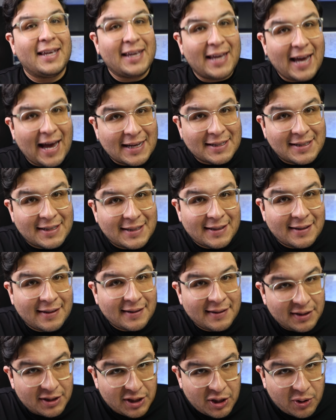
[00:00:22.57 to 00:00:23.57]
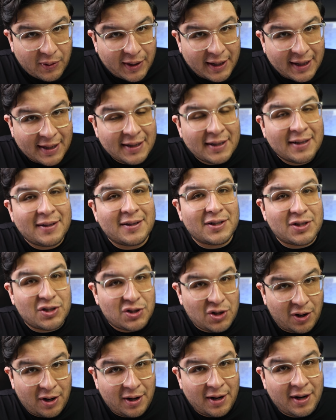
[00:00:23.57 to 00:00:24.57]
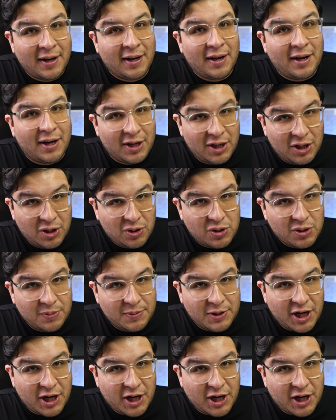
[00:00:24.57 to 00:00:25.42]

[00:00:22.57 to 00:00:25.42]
yes, do it. Start a YouTube